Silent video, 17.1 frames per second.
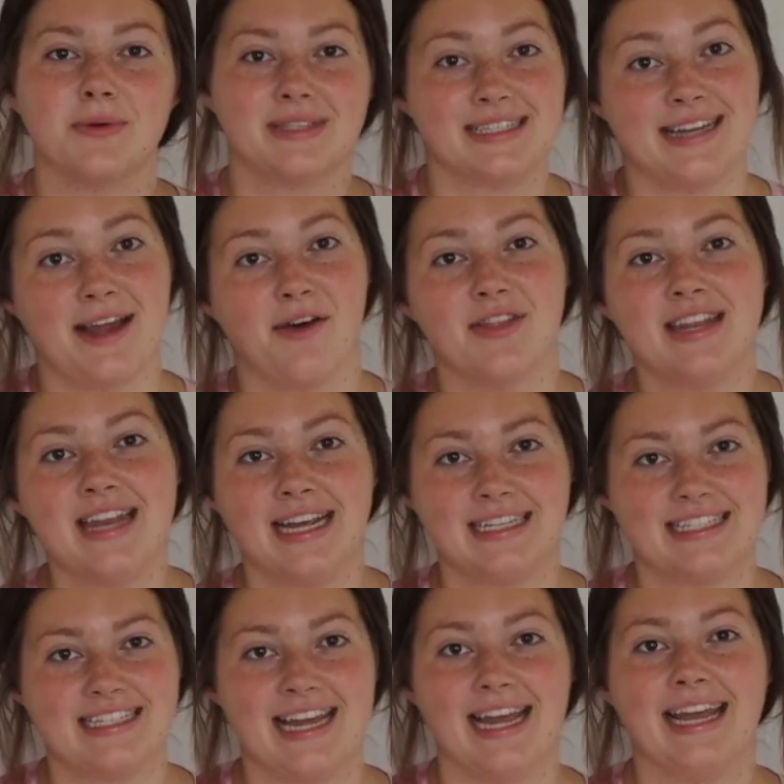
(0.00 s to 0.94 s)
it's now the
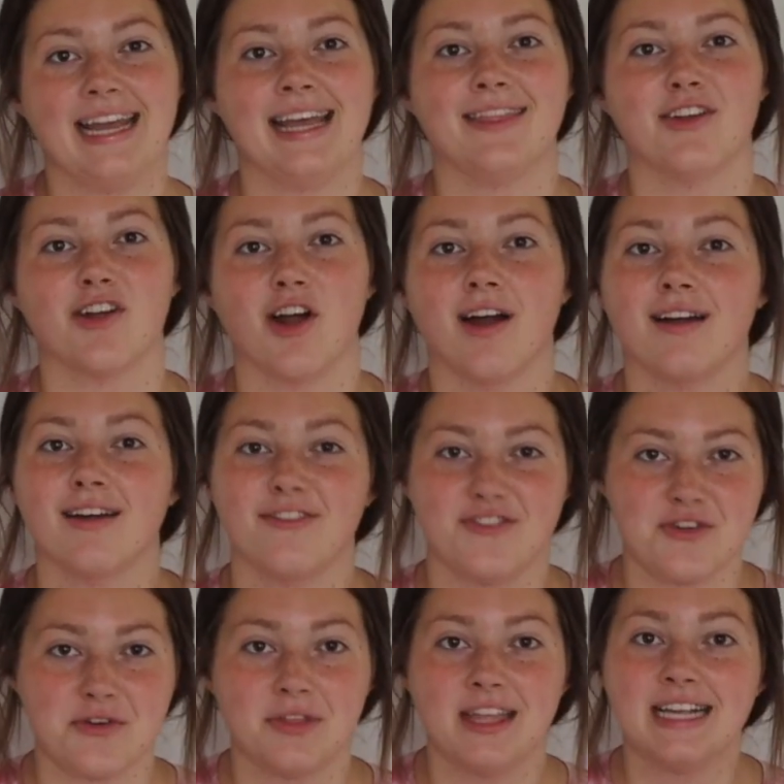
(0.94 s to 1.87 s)
next day and there are a
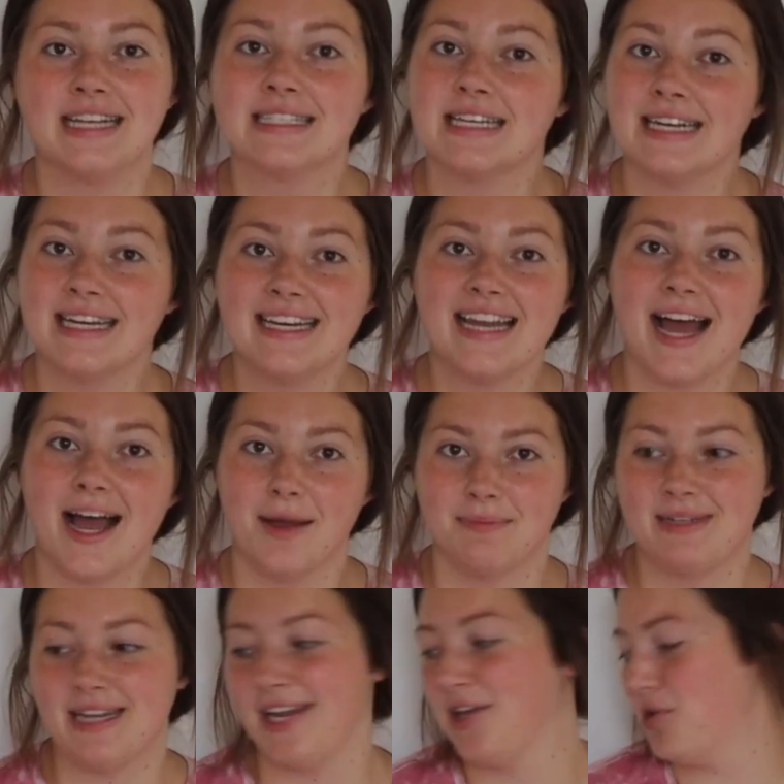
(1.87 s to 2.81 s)
few things I need to
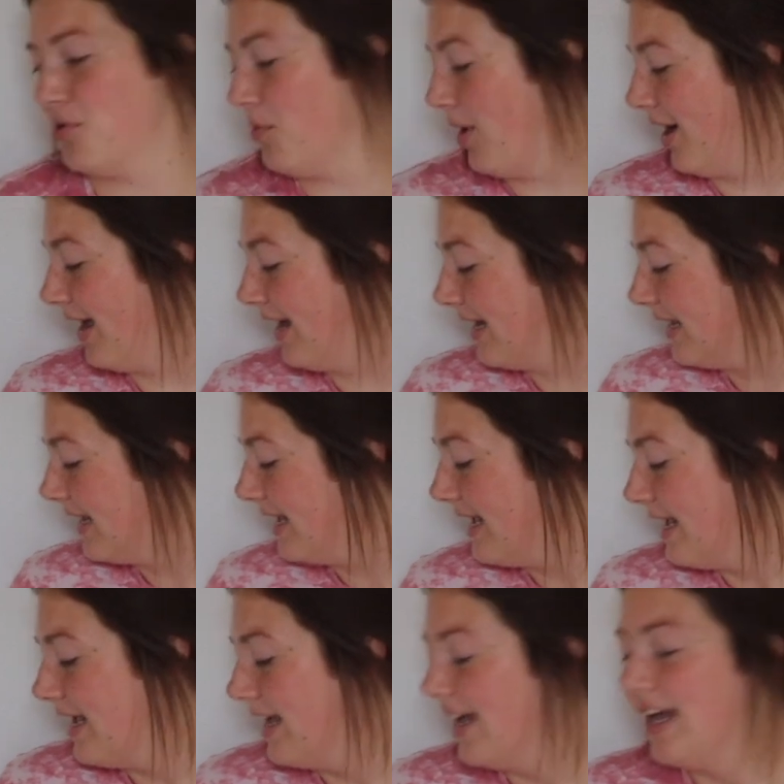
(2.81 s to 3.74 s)
update you on.
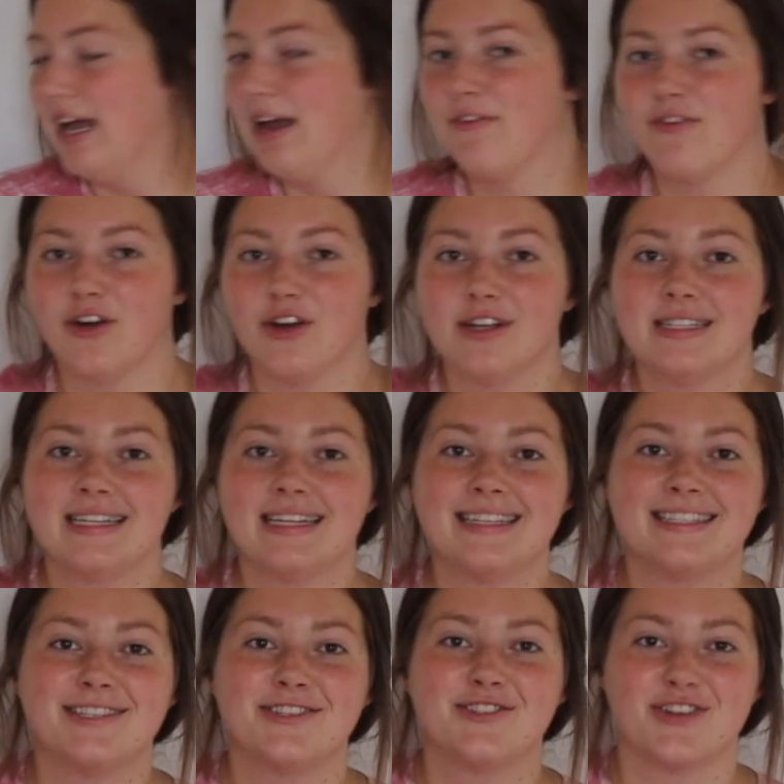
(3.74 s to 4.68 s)
First
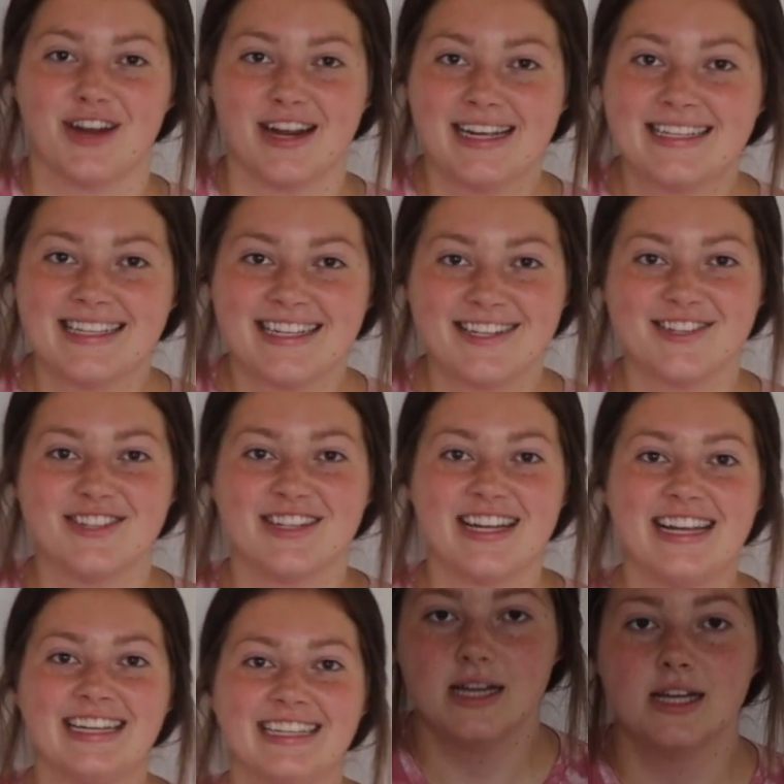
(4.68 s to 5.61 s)
is the tracing
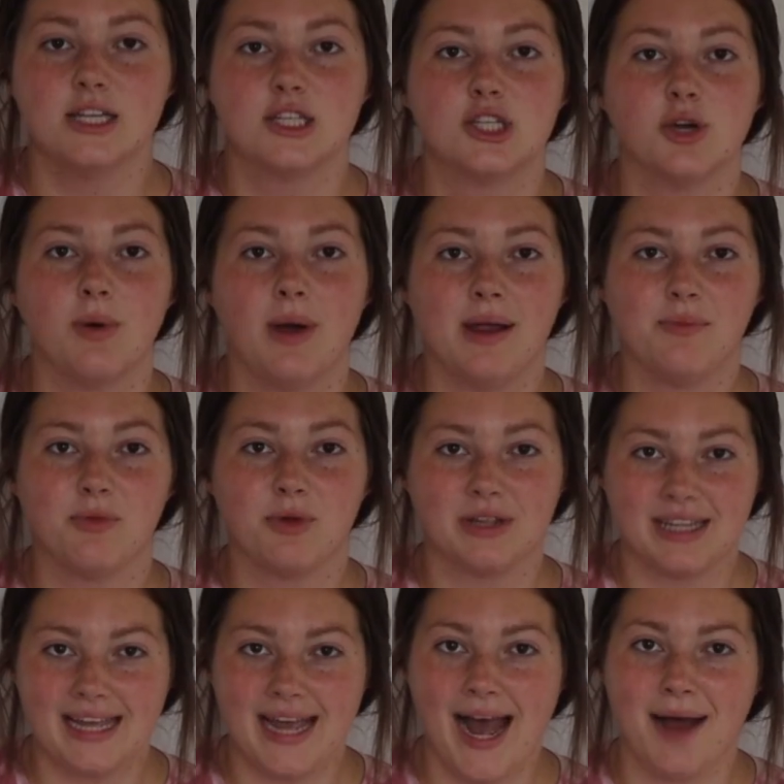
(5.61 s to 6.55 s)
sheet. So I'm
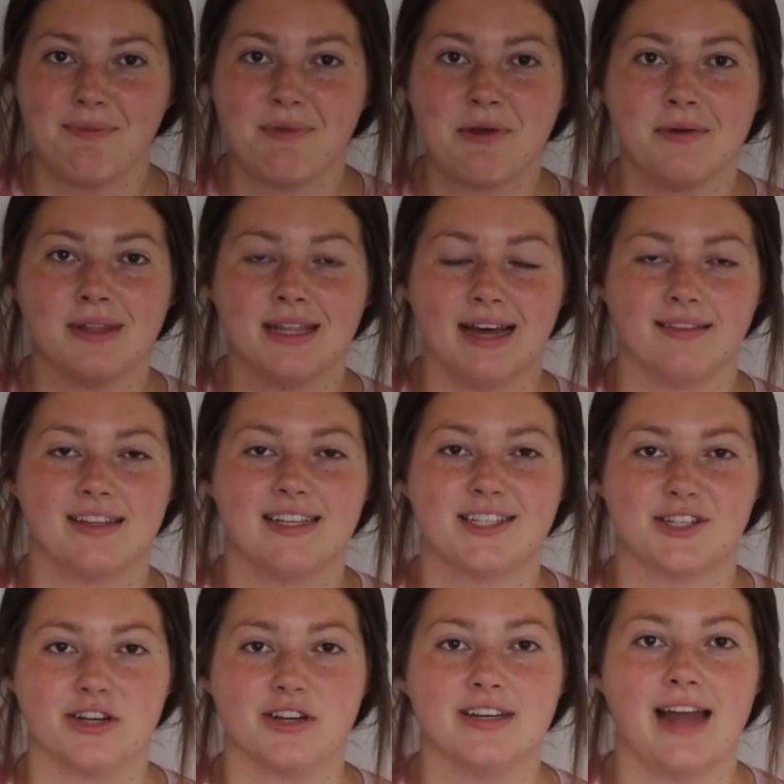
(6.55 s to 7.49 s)
really happy with how
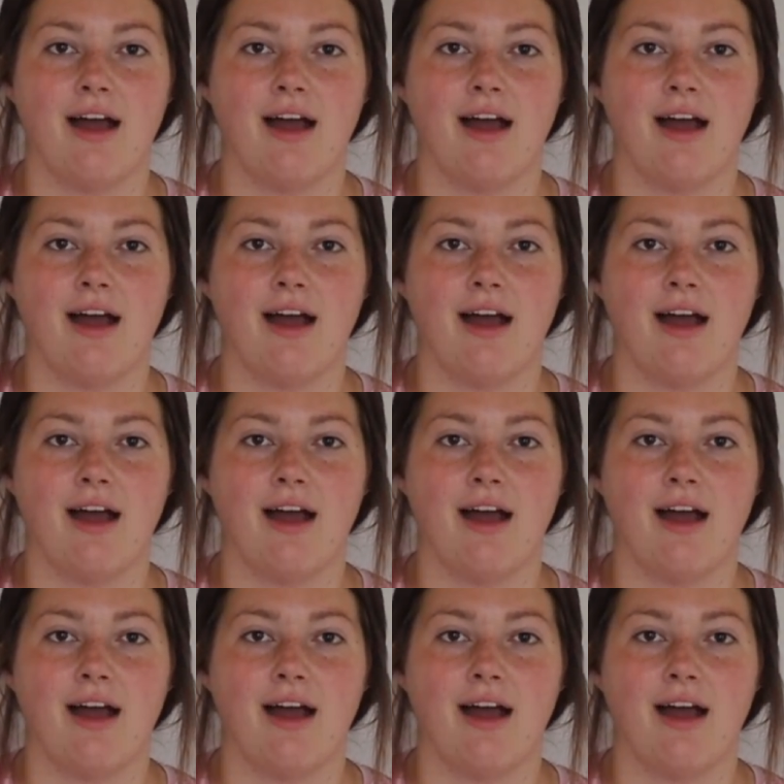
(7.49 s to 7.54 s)
these turned